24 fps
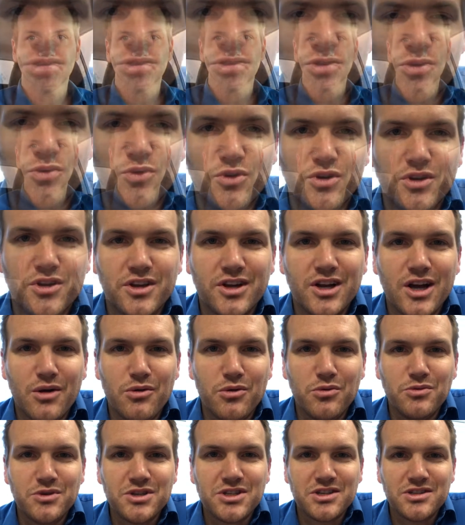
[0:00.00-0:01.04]
So one of the
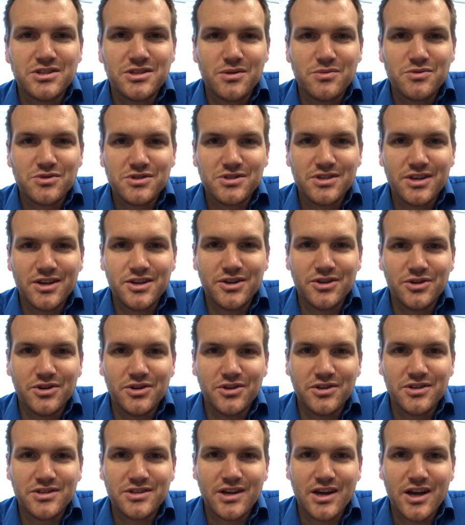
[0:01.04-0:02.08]
common misconceptions I hear
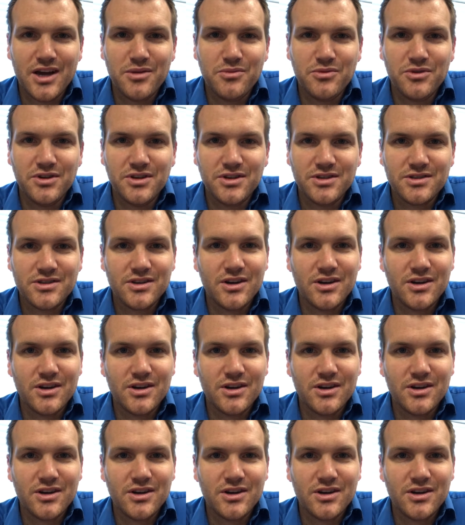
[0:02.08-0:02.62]
all the time is,